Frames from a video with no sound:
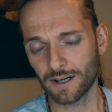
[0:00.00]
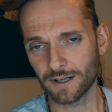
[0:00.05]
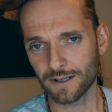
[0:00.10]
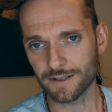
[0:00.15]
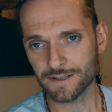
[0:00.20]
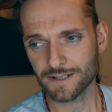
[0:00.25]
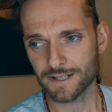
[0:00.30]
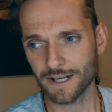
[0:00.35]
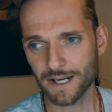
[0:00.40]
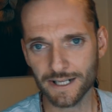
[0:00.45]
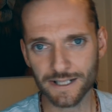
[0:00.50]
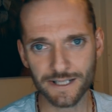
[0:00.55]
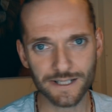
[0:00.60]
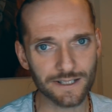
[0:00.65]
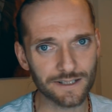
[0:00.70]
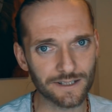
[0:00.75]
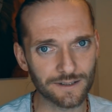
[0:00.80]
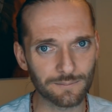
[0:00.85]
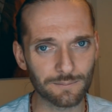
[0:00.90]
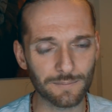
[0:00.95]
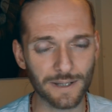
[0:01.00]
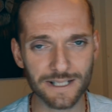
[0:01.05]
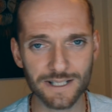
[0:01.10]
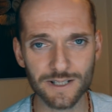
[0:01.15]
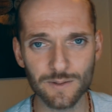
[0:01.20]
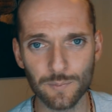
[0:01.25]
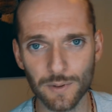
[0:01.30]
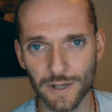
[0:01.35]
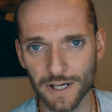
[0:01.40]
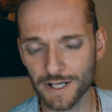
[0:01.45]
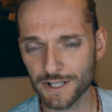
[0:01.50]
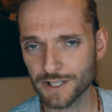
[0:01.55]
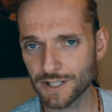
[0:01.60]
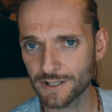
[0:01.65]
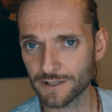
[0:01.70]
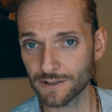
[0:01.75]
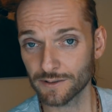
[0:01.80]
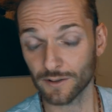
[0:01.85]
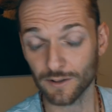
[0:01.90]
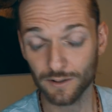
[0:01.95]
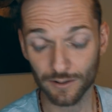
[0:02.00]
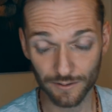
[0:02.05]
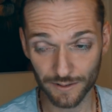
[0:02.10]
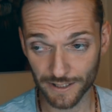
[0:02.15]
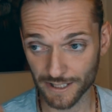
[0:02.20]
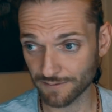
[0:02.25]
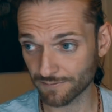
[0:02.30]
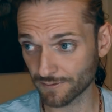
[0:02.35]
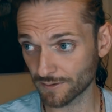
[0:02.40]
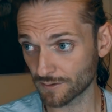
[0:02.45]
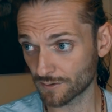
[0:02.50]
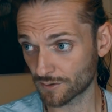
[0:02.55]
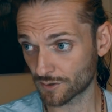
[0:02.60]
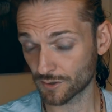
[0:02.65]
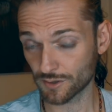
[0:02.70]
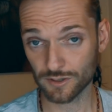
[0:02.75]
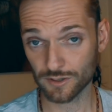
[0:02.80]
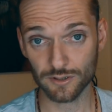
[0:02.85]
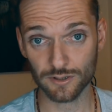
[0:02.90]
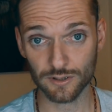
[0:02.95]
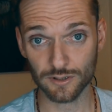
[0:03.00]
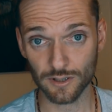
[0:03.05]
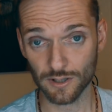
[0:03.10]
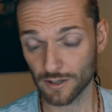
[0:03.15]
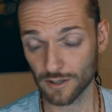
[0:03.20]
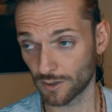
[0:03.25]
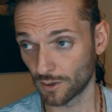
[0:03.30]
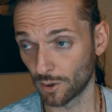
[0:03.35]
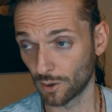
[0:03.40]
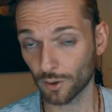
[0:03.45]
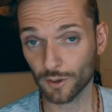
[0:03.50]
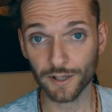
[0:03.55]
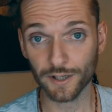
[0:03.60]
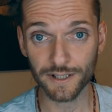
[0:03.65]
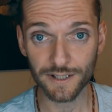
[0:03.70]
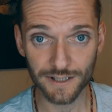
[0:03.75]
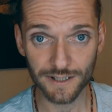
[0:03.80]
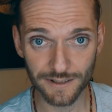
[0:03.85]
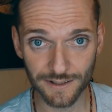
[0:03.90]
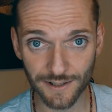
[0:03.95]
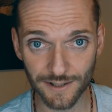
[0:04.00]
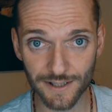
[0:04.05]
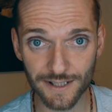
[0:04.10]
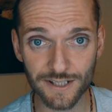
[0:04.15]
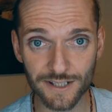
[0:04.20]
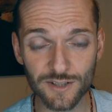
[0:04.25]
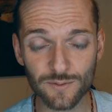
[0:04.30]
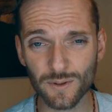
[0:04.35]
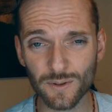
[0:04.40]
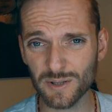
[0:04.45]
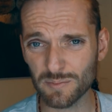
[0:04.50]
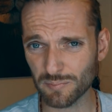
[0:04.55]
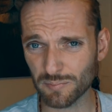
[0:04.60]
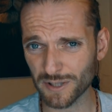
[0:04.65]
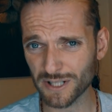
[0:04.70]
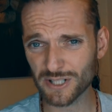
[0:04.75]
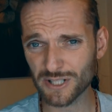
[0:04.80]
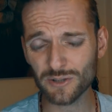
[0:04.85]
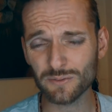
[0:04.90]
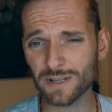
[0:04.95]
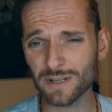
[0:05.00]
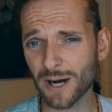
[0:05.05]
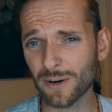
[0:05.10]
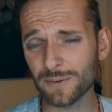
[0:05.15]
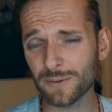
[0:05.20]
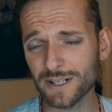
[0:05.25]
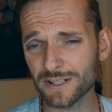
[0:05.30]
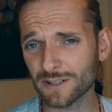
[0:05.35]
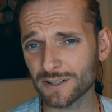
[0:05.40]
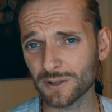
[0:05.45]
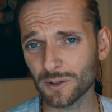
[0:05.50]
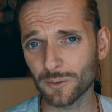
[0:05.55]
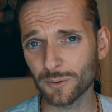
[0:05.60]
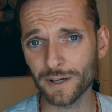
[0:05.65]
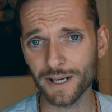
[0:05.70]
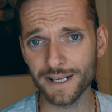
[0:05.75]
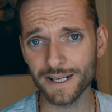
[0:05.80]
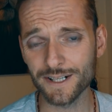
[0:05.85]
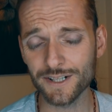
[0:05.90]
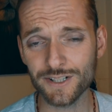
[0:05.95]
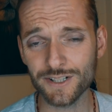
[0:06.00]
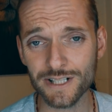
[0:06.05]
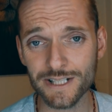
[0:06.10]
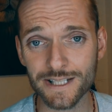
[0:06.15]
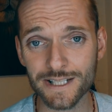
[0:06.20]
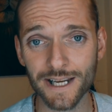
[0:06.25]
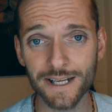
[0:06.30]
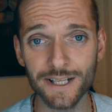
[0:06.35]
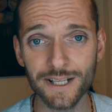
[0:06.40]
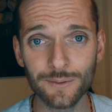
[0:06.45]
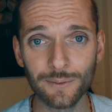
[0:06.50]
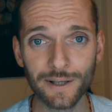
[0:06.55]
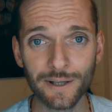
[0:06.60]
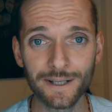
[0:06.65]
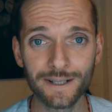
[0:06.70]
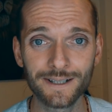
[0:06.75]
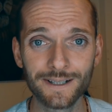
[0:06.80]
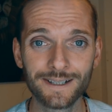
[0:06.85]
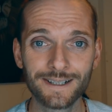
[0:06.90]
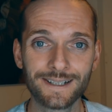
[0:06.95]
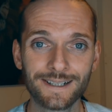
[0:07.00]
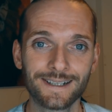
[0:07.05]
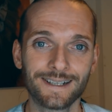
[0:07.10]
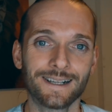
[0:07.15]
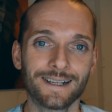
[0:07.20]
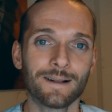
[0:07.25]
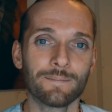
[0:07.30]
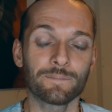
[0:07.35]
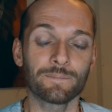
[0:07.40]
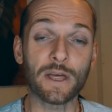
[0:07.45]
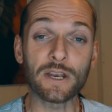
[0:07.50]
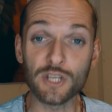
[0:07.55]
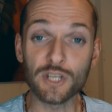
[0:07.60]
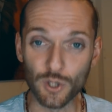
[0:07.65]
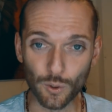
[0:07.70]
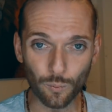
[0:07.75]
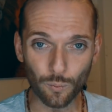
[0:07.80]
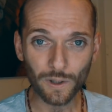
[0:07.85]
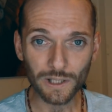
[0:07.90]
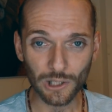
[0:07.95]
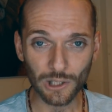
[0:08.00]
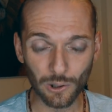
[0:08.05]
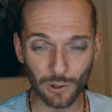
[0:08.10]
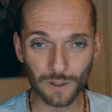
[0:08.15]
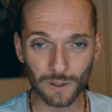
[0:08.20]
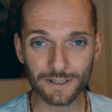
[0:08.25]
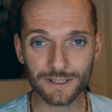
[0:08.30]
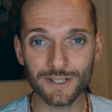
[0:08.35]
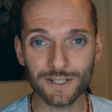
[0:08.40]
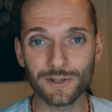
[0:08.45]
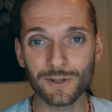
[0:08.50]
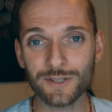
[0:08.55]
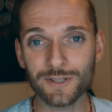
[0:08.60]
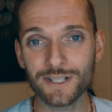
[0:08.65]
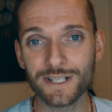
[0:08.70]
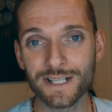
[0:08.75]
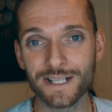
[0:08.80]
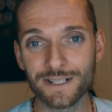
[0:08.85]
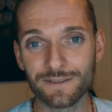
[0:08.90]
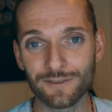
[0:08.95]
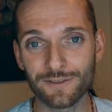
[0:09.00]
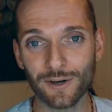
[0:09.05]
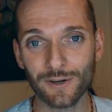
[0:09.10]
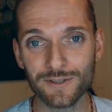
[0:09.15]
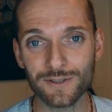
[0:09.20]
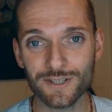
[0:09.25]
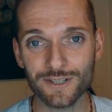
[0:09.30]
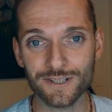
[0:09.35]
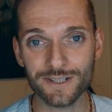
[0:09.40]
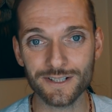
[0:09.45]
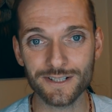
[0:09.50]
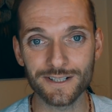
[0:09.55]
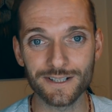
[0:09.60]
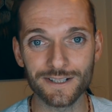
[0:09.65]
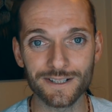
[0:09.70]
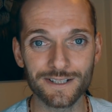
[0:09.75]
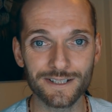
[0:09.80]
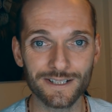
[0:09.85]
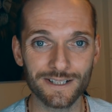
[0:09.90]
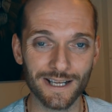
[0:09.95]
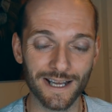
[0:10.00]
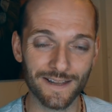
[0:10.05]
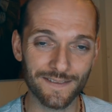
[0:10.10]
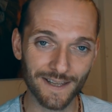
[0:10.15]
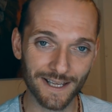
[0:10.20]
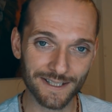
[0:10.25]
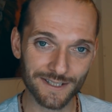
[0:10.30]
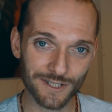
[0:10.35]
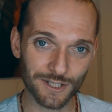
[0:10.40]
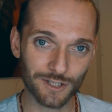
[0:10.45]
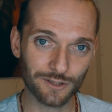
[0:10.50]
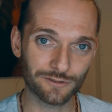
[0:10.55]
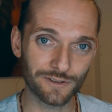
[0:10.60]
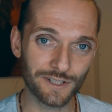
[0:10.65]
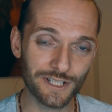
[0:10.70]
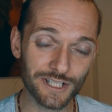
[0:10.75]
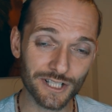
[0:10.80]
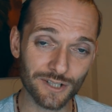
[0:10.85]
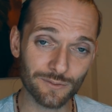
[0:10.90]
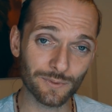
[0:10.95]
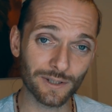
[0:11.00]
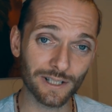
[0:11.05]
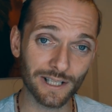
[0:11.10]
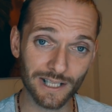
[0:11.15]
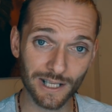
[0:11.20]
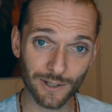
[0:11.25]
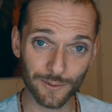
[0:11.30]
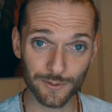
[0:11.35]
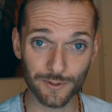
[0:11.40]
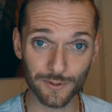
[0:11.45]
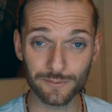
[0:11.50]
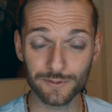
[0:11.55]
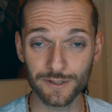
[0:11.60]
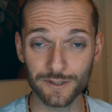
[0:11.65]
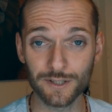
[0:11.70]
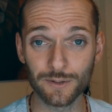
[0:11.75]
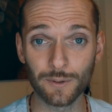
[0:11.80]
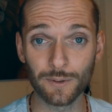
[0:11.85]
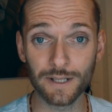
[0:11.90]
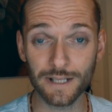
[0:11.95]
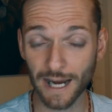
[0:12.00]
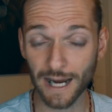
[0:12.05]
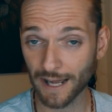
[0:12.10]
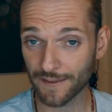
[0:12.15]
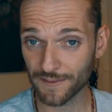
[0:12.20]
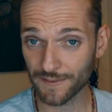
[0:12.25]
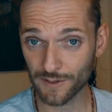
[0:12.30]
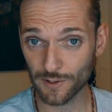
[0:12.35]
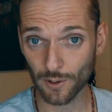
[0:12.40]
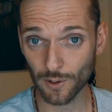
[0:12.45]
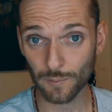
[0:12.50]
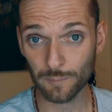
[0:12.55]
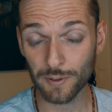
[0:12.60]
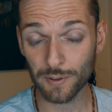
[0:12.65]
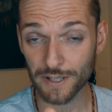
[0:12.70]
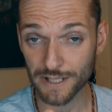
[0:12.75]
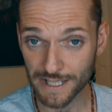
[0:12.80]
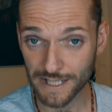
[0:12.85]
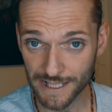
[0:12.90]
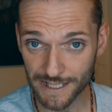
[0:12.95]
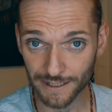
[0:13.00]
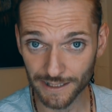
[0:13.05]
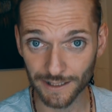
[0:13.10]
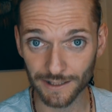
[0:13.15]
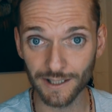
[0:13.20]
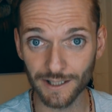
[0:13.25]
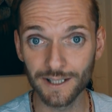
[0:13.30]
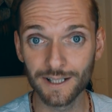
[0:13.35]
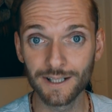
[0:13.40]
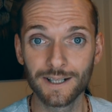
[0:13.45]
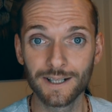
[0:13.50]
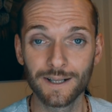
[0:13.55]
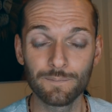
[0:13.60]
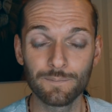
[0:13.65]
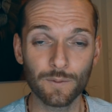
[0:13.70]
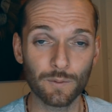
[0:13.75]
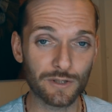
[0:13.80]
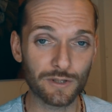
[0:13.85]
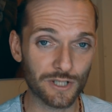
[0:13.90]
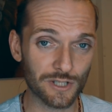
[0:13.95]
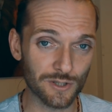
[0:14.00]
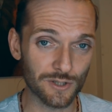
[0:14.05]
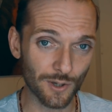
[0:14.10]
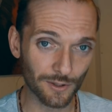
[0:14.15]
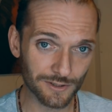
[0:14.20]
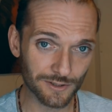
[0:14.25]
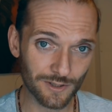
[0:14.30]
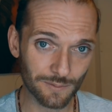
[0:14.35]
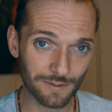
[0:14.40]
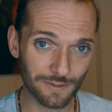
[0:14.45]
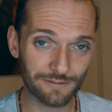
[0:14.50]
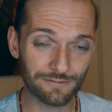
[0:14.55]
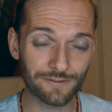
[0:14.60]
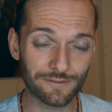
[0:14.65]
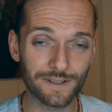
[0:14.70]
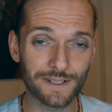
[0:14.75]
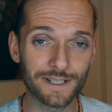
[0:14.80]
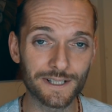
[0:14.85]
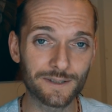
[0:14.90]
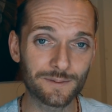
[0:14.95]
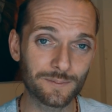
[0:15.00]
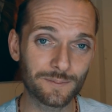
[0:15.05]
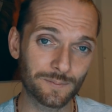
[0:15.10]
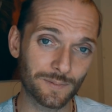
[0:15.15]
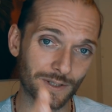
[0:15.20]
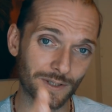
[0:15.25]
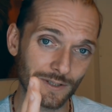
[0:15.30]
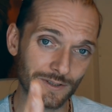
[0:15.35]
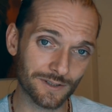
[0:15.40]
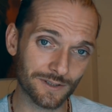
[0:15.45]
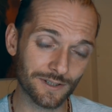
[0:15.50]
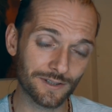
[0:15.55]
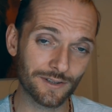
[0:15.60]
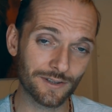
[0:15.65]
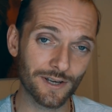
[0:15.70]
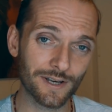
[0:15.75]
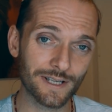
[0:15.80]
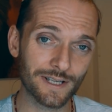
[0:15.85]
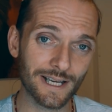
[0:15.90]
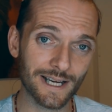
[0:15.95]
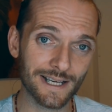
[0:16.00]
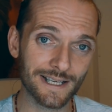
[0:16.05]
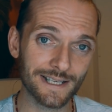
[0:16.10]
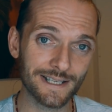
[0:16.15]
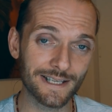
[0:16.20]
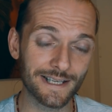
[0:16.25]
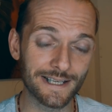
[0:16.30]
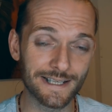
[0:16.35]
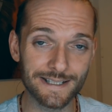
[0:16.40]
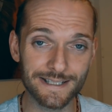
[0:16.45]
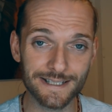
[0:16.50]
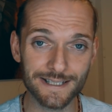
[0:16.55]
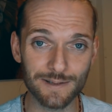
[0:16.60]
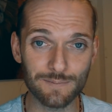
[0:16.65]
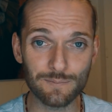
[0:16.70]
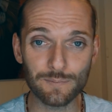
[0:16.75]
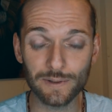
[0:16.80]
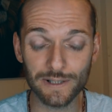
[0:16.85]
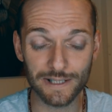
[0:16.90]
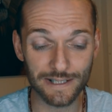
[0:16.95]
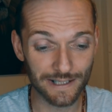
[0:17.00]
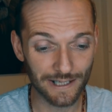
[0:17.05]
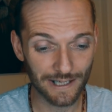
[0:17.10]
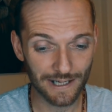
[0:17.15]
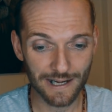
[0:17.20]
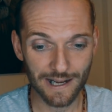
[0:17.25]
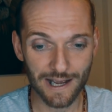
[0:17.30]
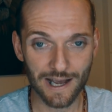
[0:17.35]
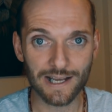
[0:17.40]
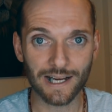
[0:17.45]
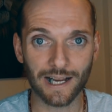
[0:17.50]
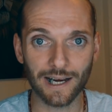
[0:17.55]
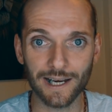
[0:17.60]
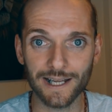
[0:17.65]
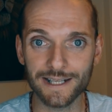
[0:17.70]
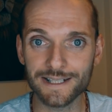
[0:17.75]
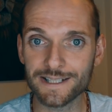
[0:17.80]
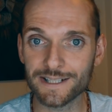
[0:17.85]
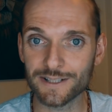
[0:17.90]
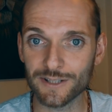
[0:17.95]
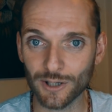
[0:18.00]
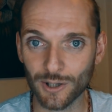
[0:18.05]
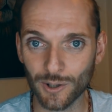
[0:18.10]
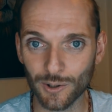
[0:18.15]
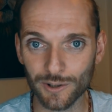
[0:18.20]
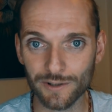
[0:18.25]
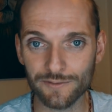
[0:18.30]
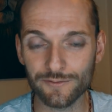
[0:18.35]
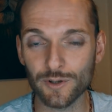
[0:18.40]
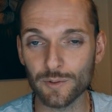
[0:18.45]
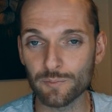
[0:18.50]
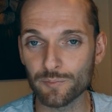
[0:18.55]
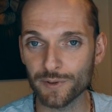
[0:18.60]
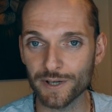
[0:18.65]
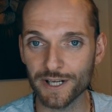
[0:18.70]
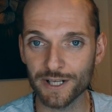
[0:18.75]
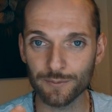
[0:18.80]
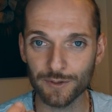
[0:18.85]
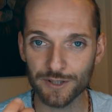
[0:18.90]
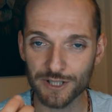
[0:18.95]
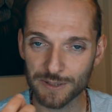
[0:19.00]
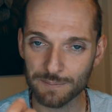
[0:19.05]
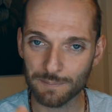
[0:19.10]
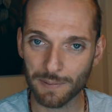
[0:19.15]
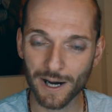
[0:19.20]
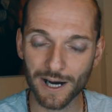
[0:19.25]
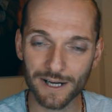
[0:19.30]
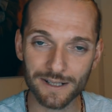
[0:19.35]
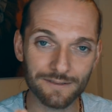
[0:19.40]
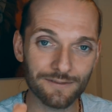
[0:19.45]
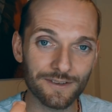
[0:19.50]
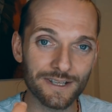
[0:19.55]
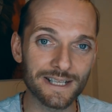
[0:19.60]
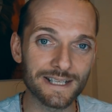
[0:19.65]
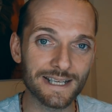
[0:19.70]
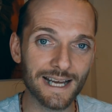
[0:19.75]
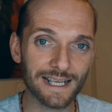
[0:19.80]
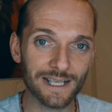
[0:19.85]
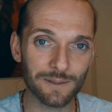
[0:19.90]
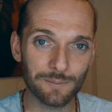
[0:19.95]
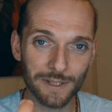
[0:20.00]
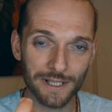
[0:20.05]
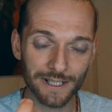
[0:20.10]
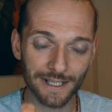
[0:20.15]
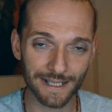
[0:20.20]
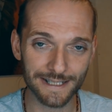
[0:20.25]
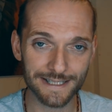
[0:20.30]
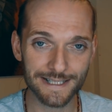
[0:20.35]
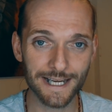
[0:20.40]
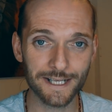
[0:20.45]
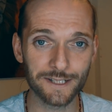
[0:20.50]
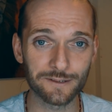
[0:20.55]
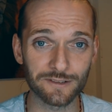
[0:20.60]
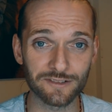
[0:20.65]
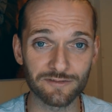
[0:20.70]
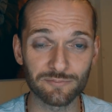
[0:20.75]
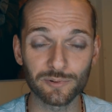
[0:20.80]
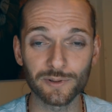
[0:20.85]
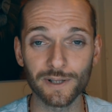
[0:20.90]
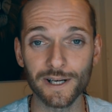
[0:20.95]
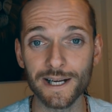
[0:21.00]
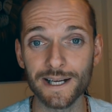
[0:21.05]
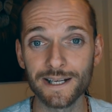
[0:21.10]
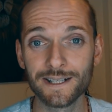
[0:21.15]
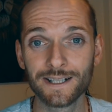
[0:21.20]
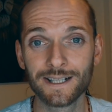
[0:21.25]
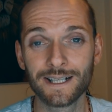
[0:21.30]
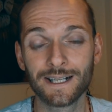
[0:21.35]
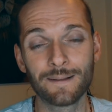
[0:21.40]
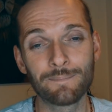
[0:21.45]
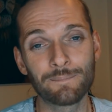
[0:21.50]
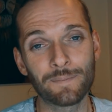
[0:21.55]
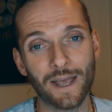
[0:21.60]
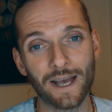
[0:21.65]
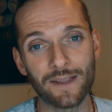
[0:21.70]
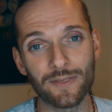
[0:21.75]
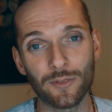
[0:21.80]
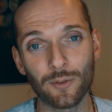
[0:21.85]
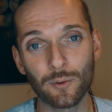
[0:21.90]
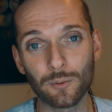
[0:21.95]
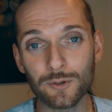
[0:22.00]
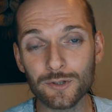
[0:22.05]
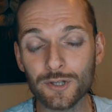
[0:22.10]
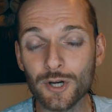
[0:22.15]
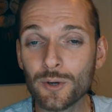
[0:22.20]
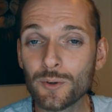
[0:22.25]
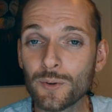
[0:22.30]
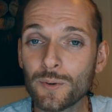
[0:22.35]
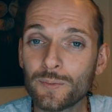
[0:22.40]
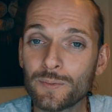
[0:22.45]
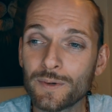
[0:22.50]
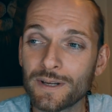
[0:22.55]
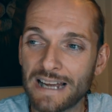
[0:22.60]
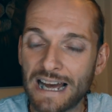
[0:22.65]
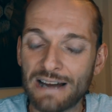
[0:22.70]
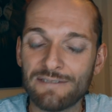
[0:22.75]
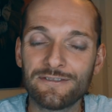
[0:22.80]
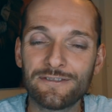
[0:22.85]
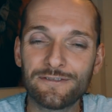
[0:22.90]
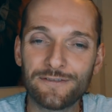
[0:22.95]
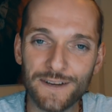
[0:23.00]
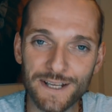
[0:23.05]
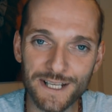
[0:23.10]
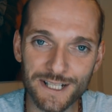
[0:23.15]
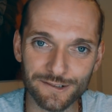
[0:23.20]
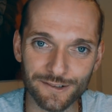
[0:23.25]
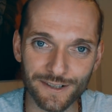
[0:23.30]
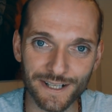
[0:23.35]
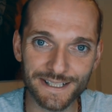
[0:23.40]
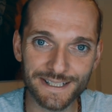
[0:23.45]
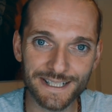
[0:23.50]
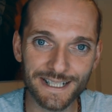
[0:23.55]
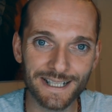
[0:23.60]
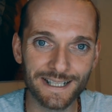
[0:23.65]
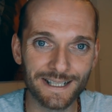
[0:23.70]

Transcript: sex and masturbation, or even just looking at things, which brings you down into lower energies anyway. Then you will alter your state of consciousness, and that secretion will allow you to do it. And your pineal, which is not to be feared, because the third eye is simply a gland in the core of your brain, which is part of the anatomy and antenna of prayer. And those who fear it,